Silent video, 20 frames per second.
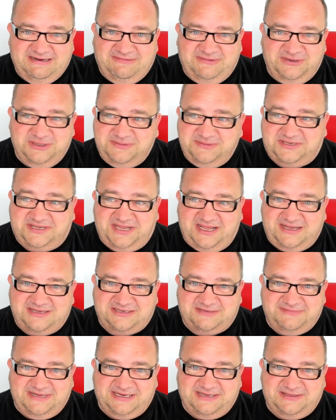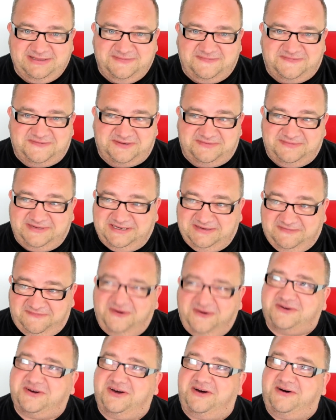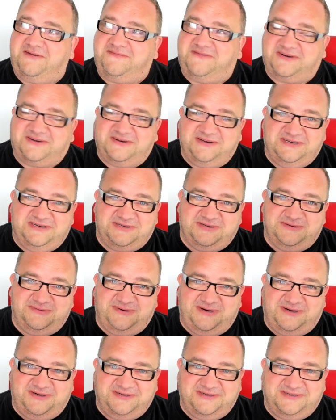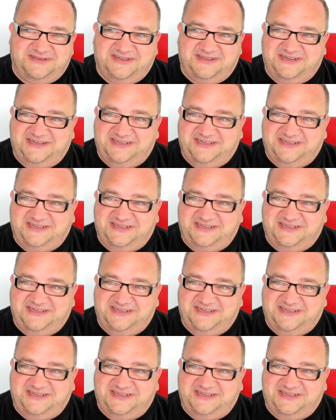Run upstairs and make love to me. Fuck off, I can only do one.